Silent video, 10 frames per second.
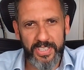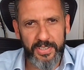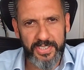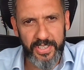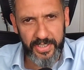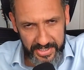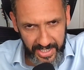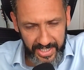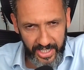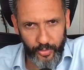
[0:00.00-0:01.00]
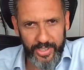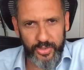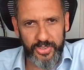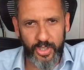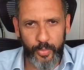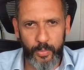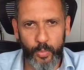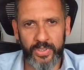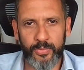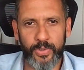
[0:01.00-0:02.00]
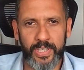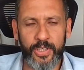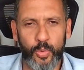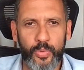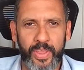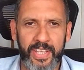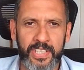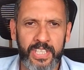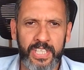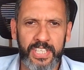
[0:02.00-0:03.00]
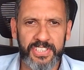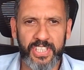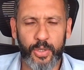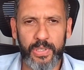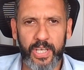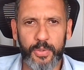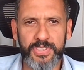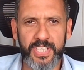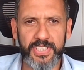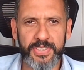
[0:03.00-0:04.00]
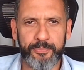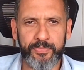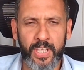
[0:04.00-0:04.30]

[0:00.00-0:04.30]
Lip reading: You know, it's under 10 degrees or so. We wouldn't really call that scoliosis.